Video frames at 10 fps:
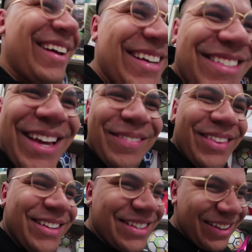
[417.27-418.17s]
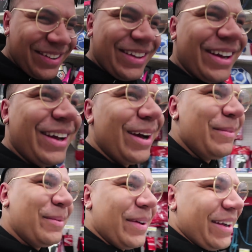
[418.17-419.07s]
Guys, Gabe thinks I look like a
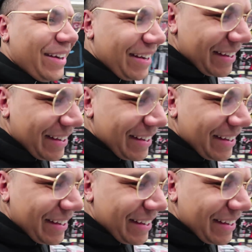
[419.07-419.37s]
gummy bear.